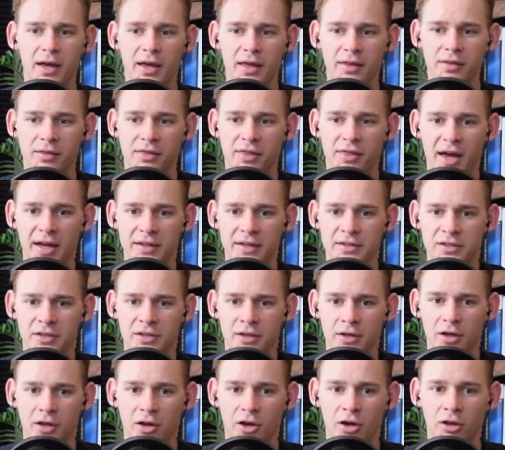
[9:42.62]
that
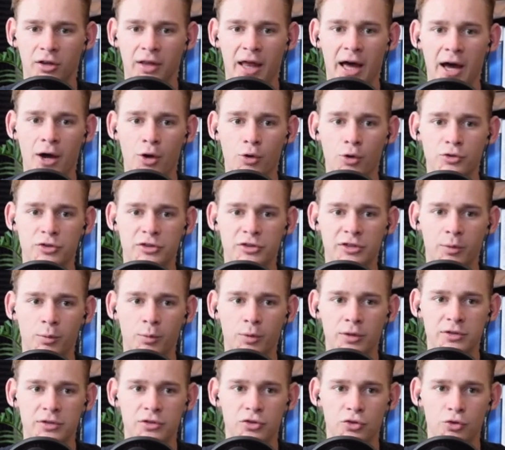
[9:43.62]
allows
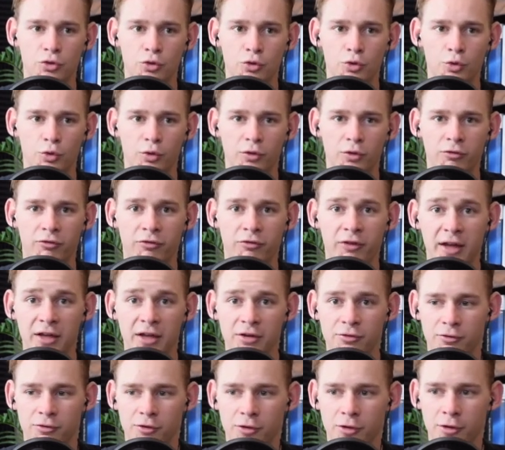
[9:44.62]
someone to
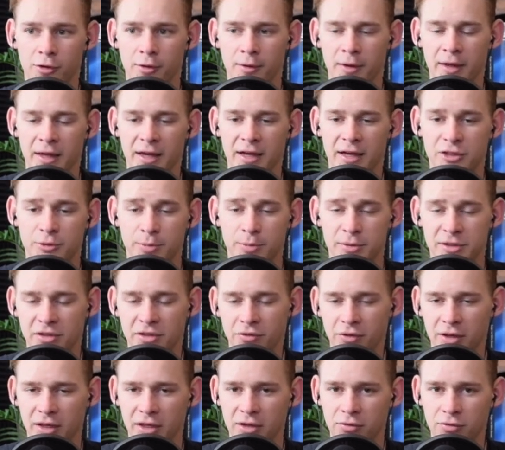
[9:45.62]
favor a
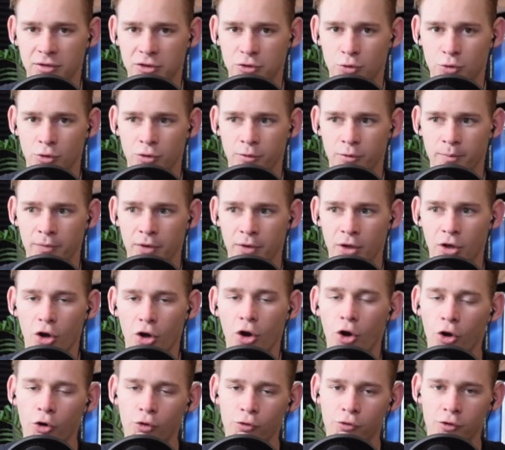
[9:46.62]
specific individual
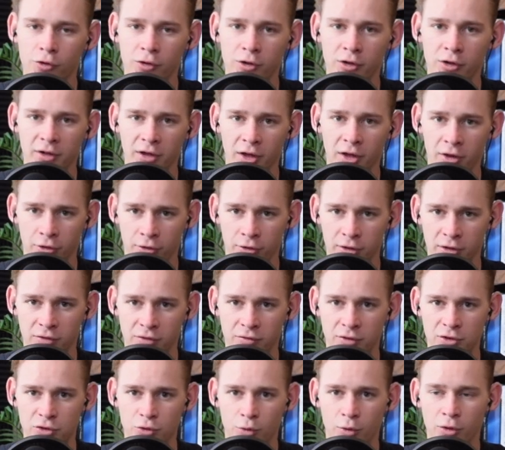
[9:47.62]
over another
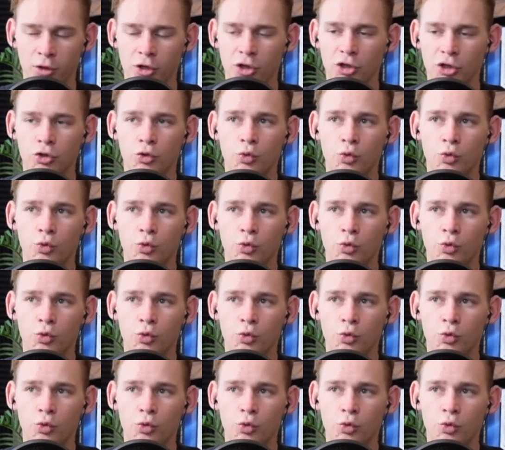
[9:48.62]
individual.